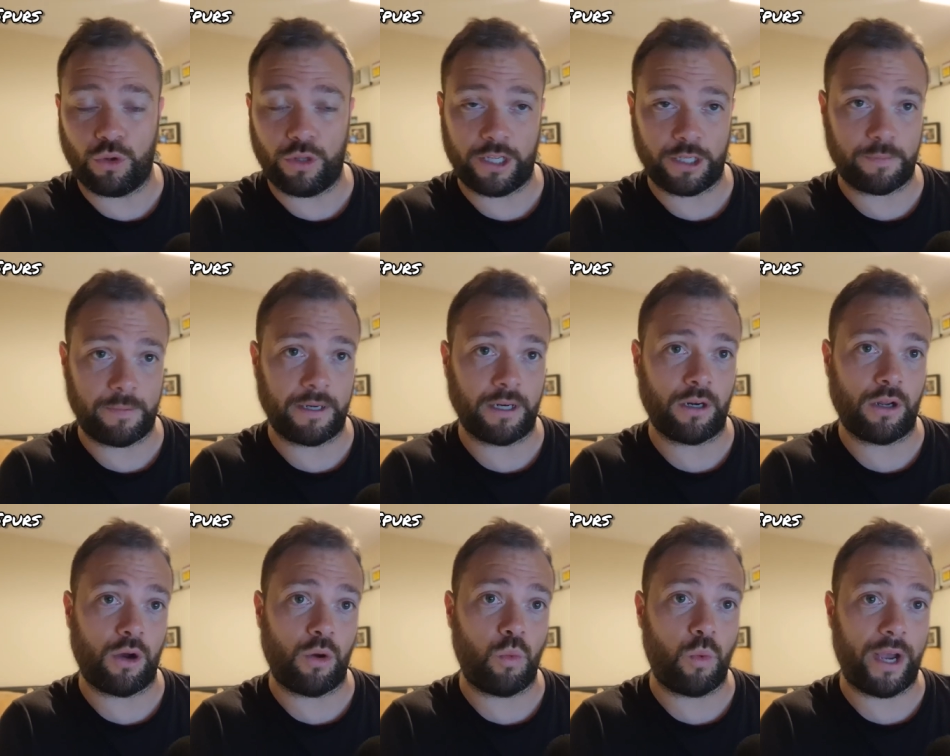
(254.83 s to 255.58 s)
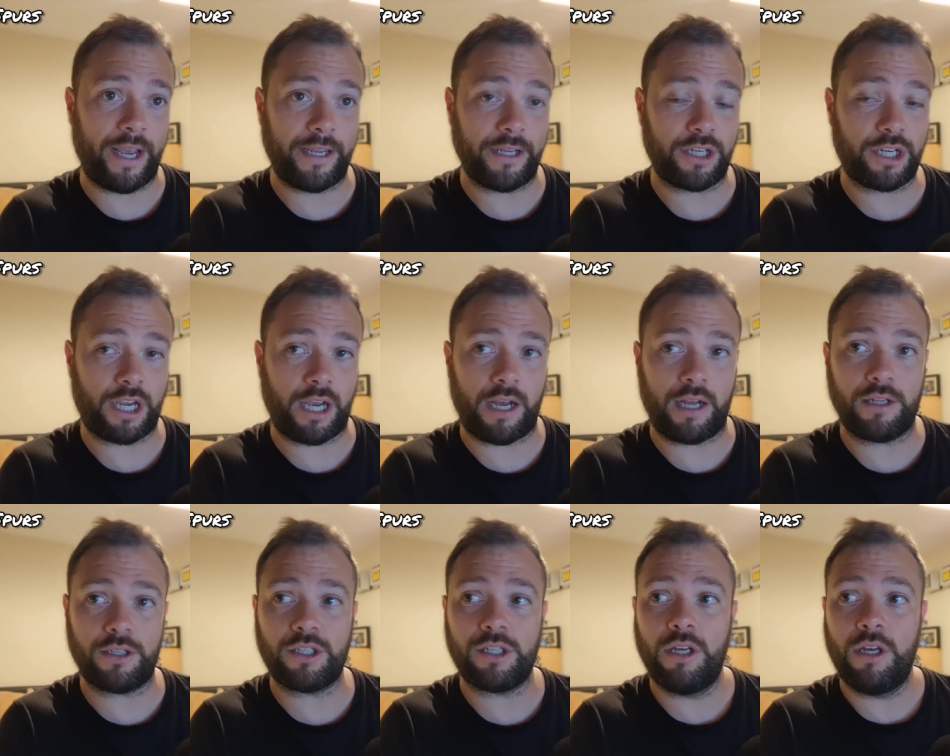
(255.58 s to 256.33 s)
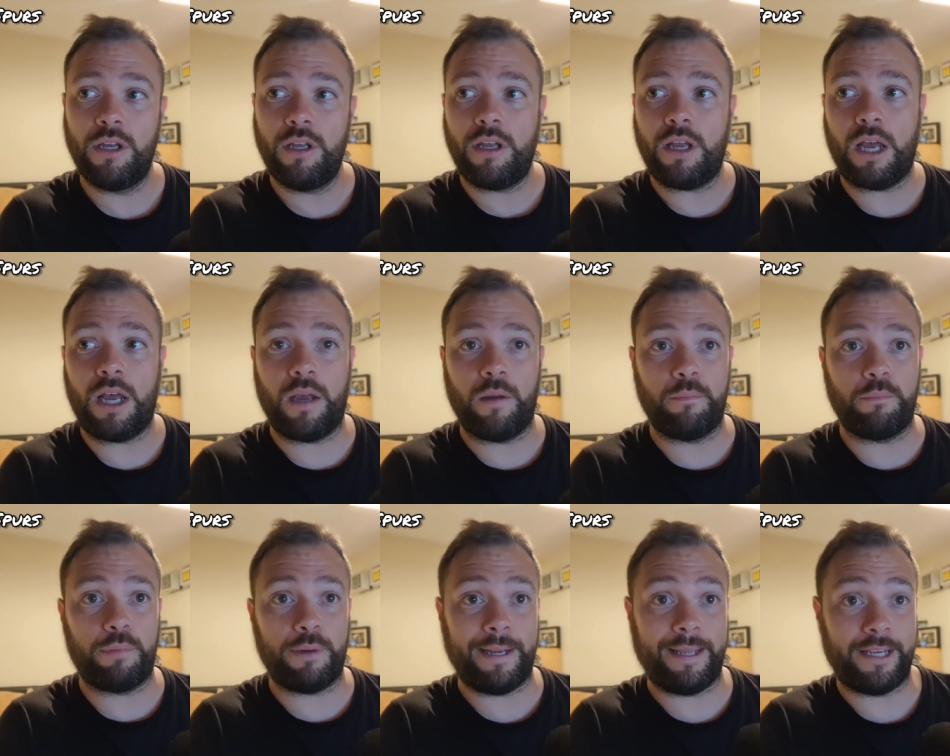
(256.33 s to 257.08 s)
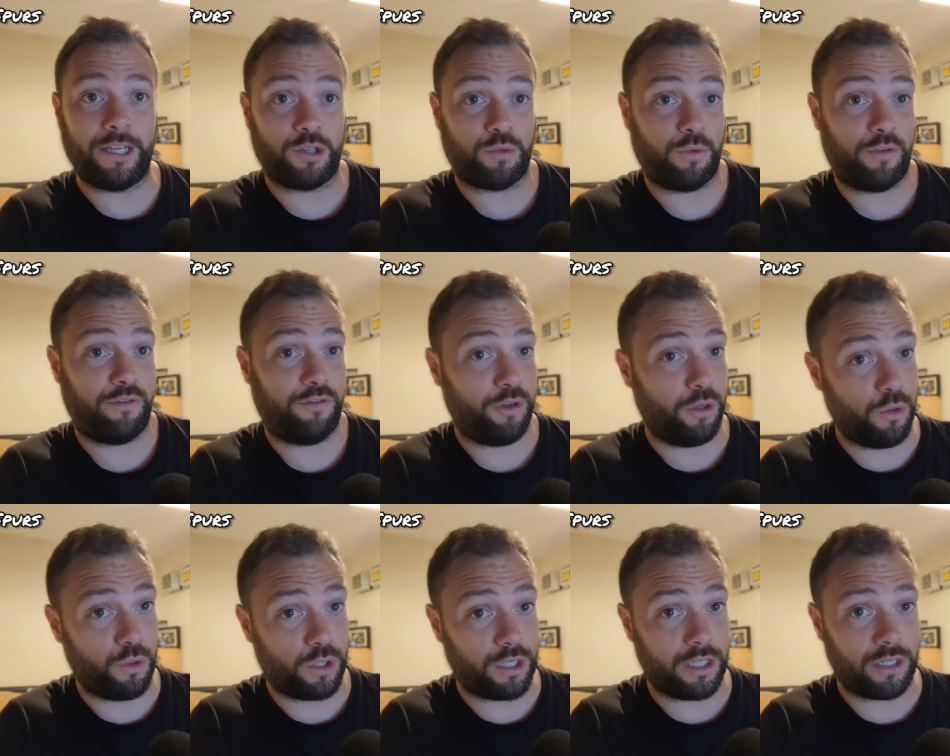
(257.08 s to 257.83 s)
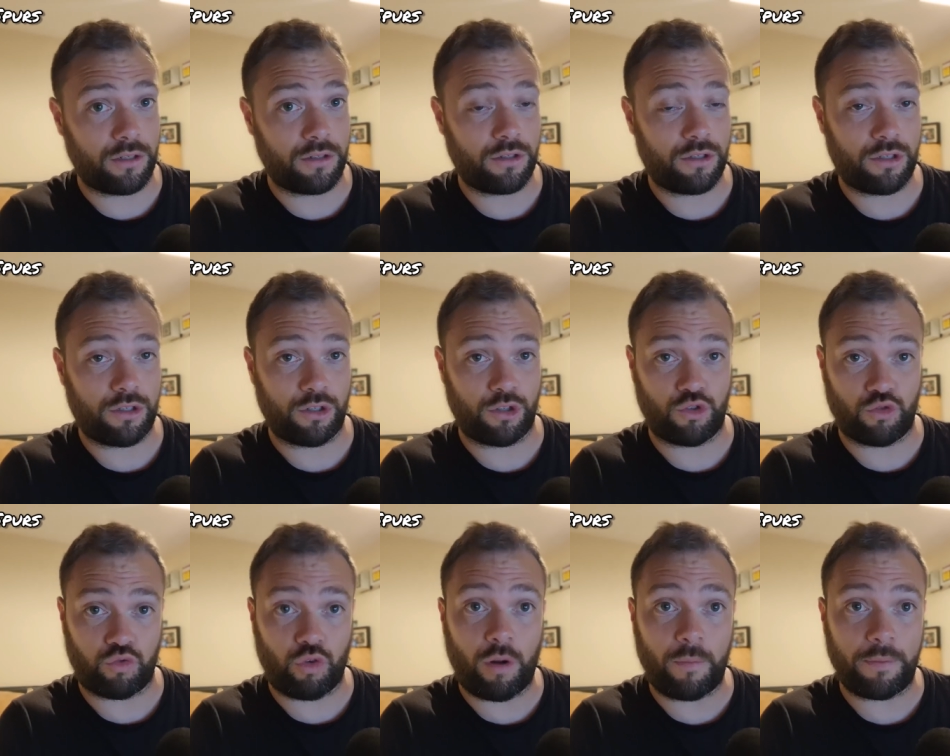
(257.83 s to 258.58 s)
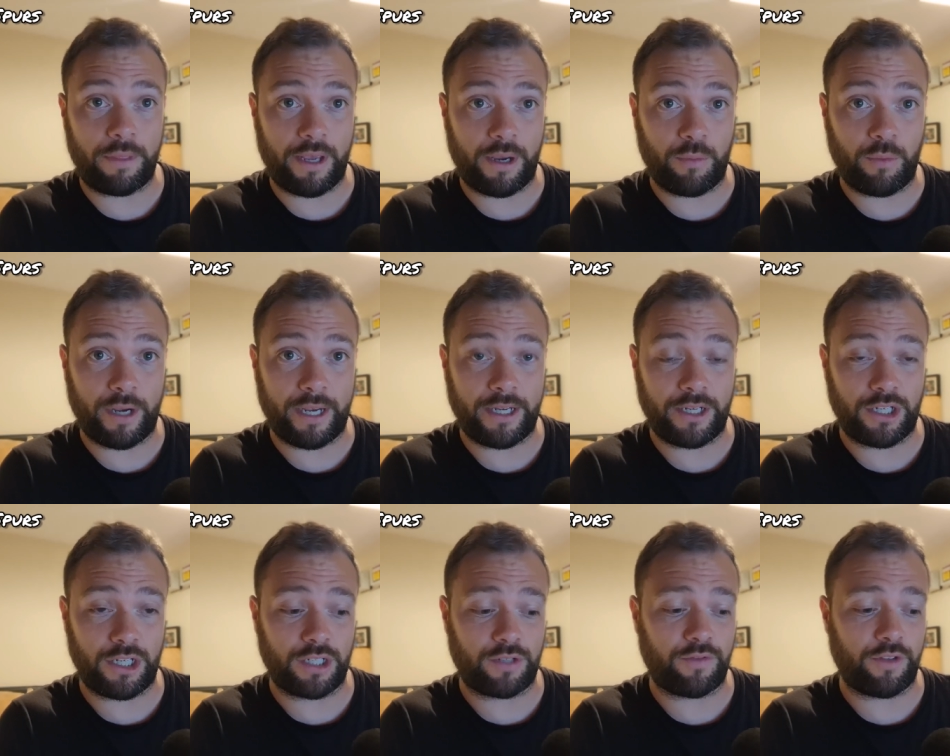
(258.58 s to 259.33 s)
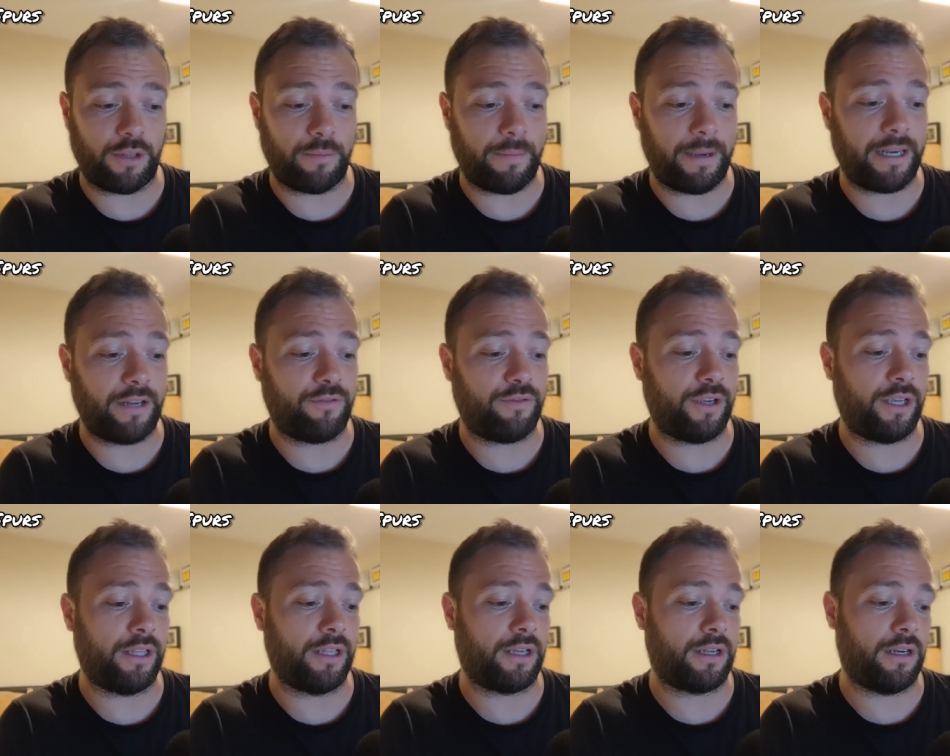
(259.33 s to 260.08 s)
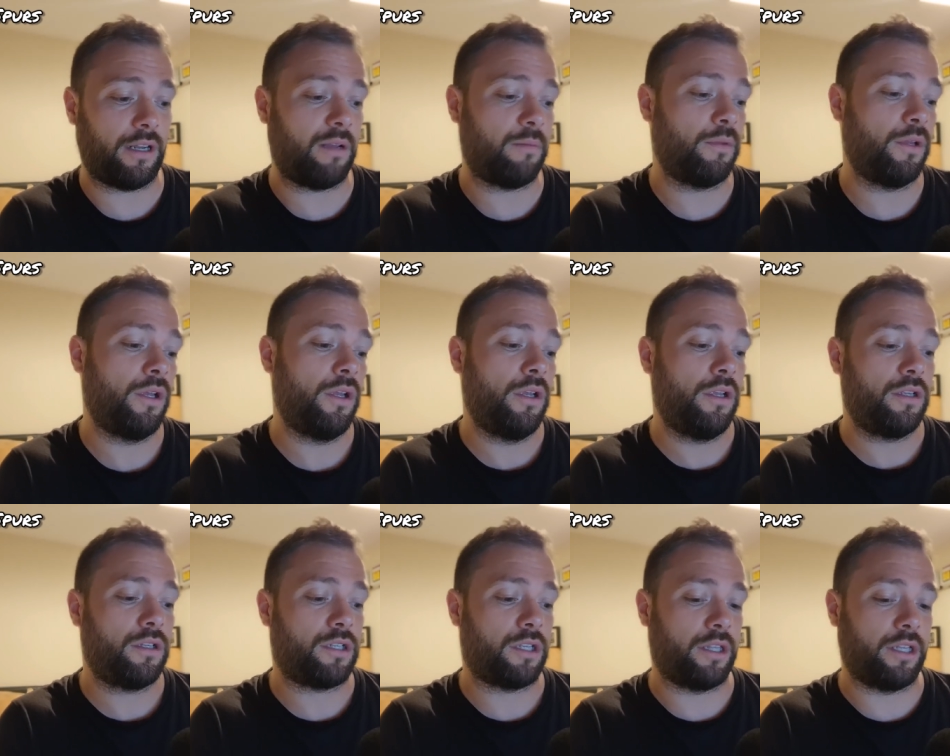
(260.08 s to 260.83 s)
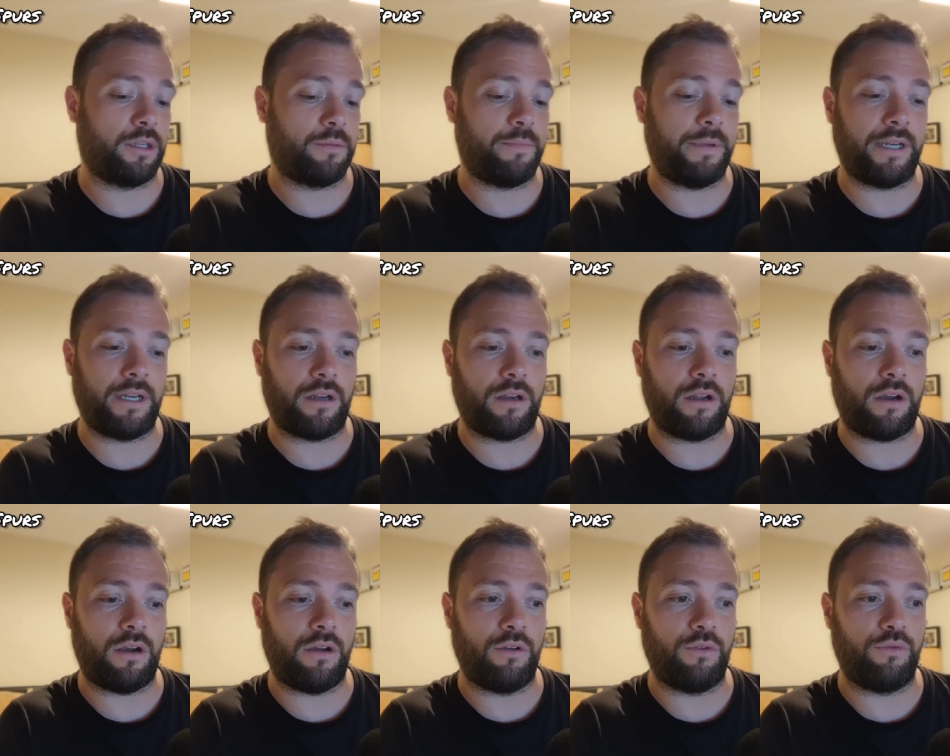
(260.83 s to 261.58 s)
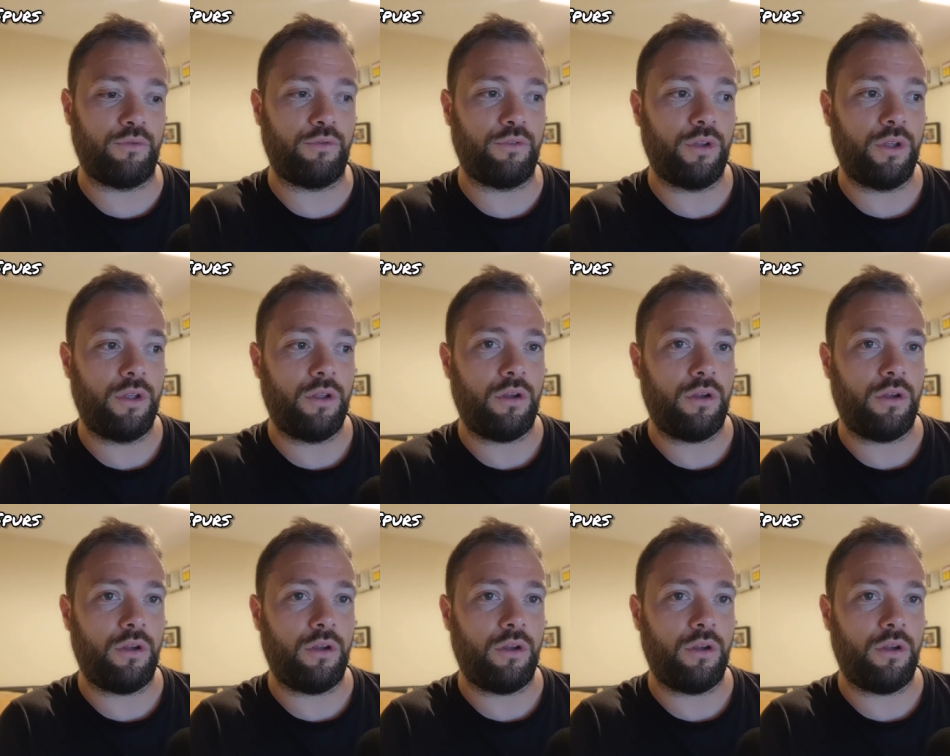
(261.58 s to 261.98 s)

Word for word: There's been a lot of wage cuts, um, players refusing to drop their wages for the benefit of the club. So there's been a lot of